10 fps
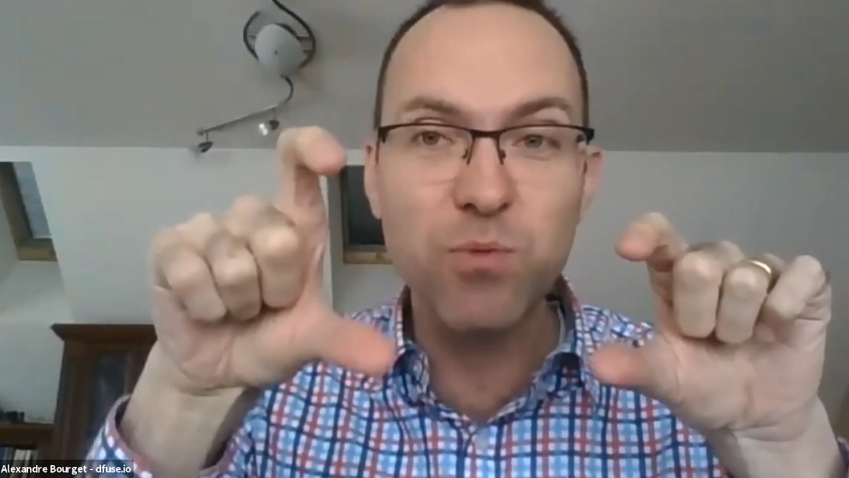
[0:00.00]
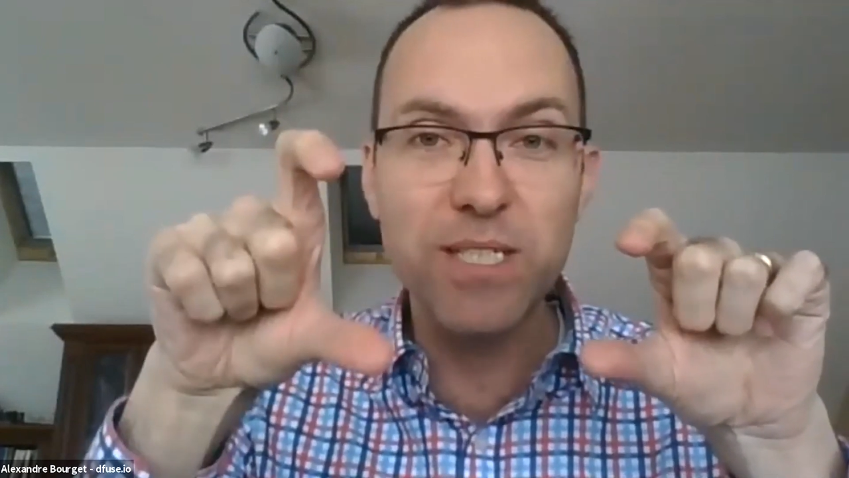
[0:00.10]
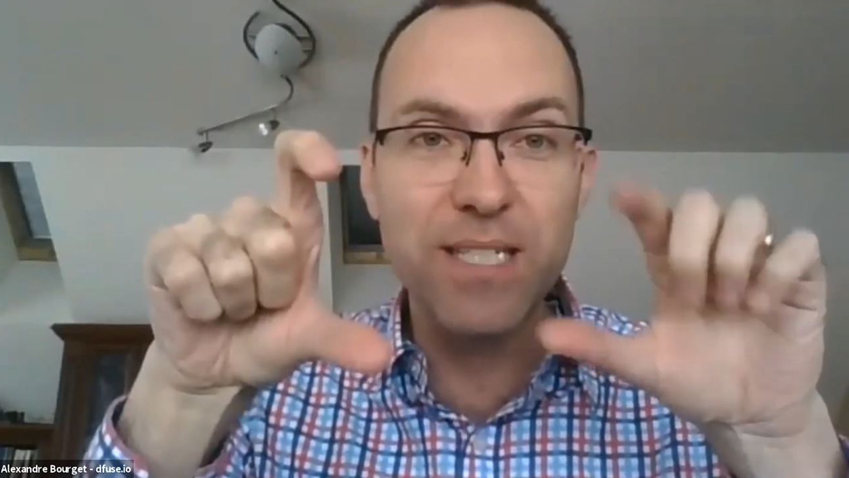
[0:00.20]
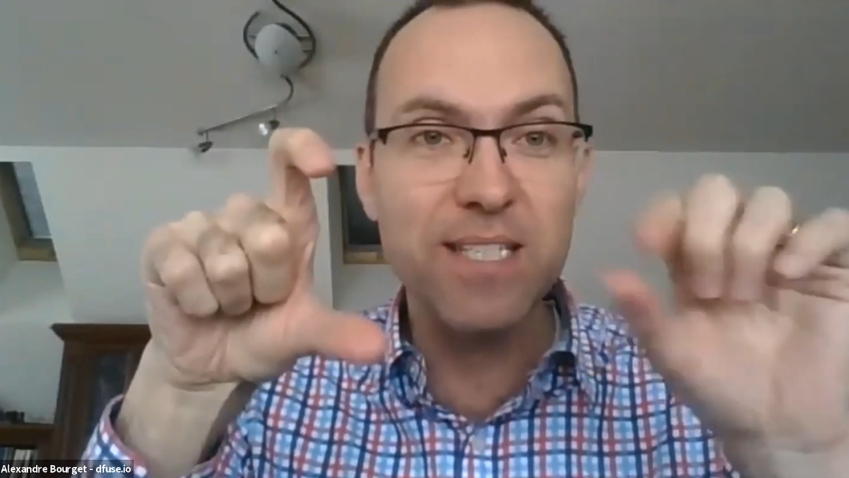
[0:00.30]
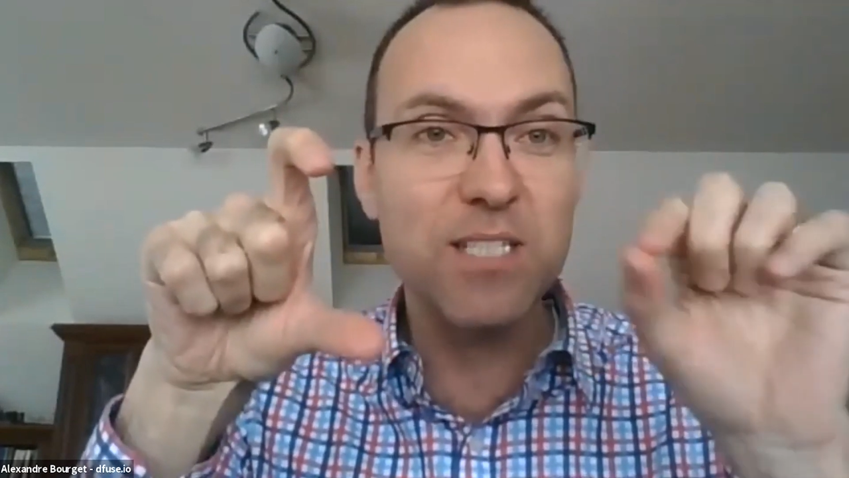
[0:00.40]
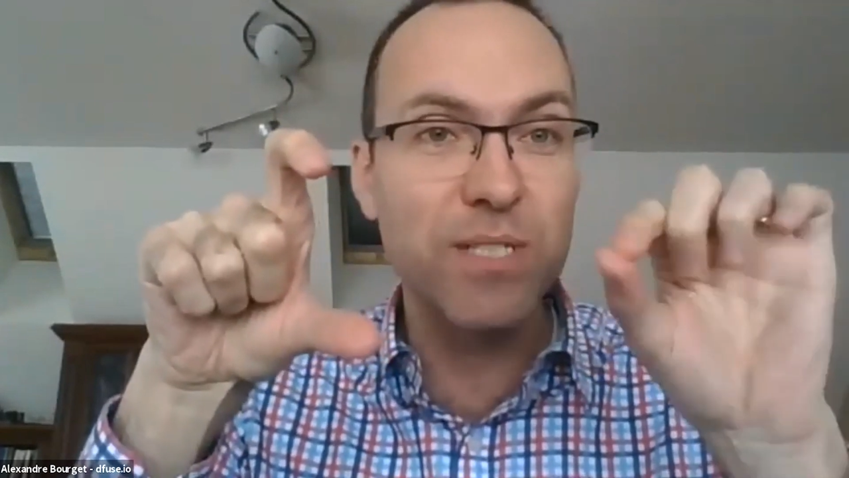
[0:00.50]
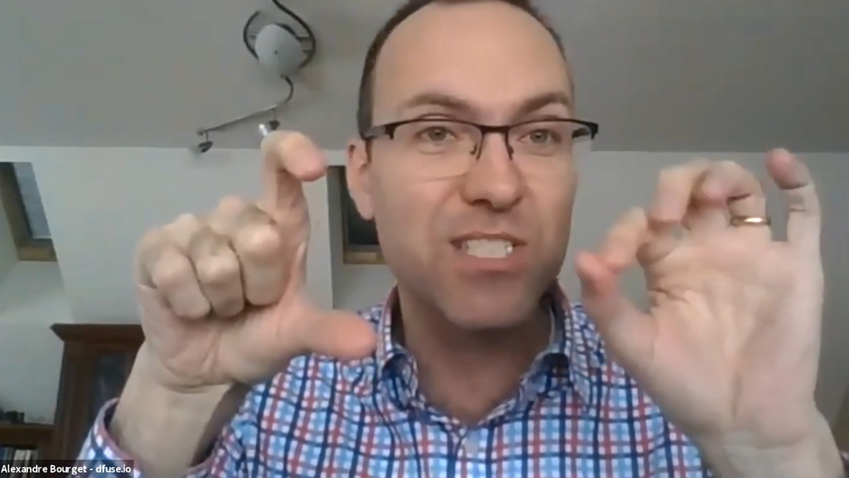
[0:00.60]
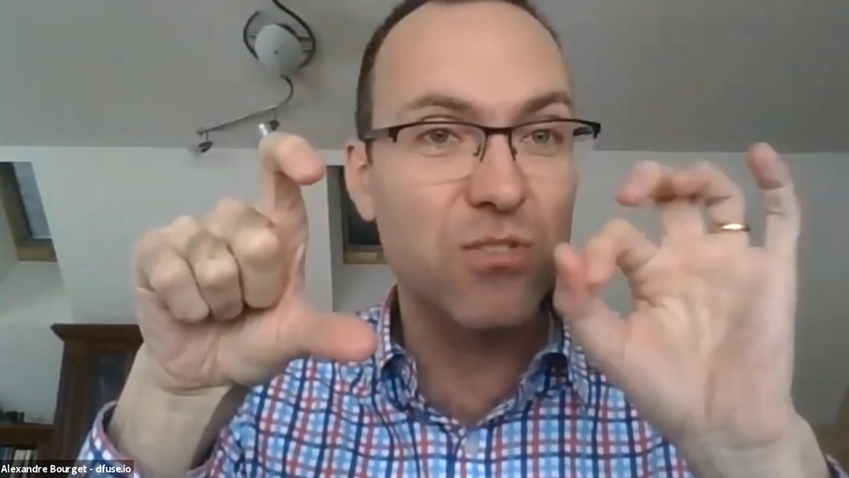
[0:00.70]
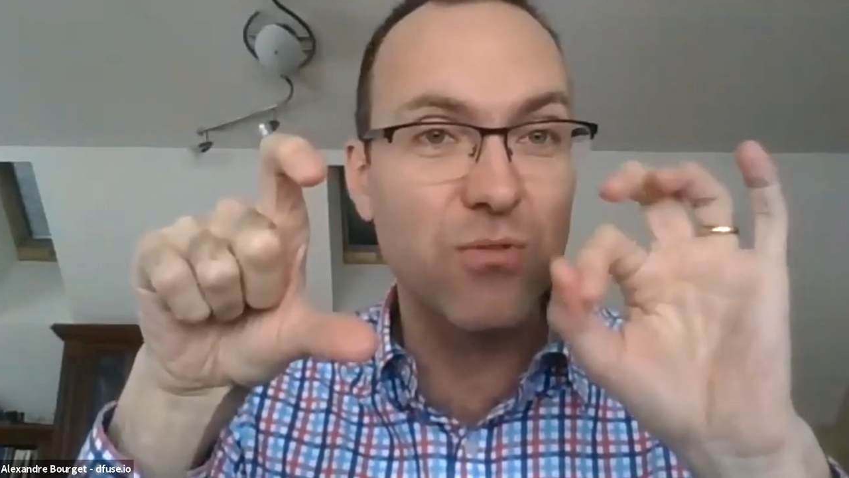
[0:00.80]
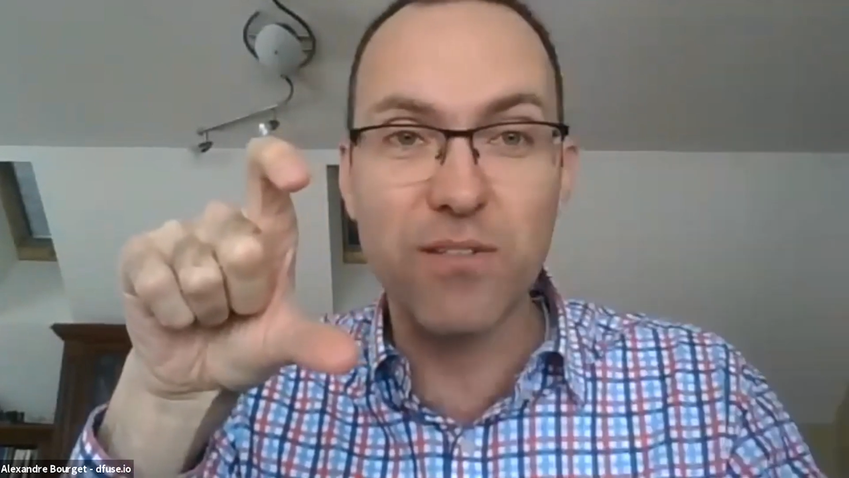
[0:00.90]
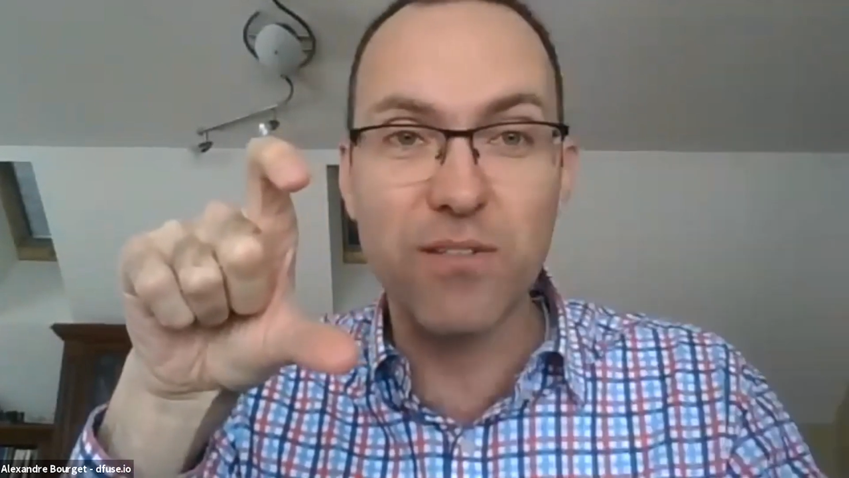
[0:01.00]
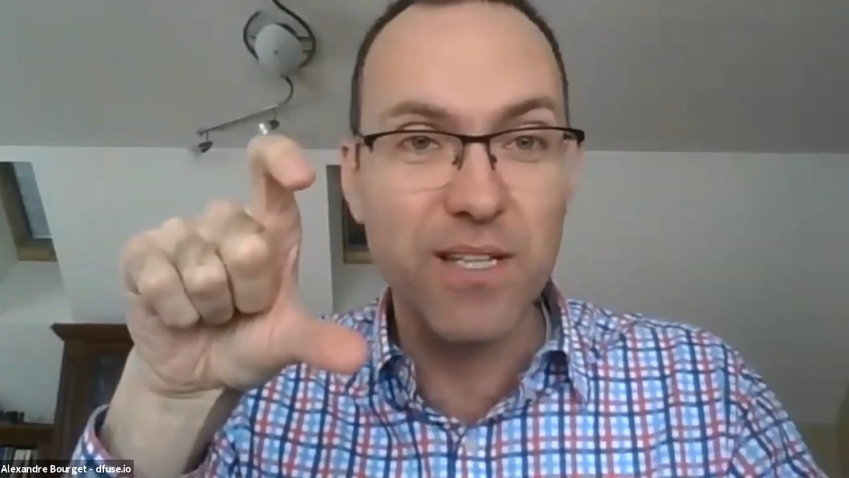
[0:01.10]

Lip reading: one in, this one is sort of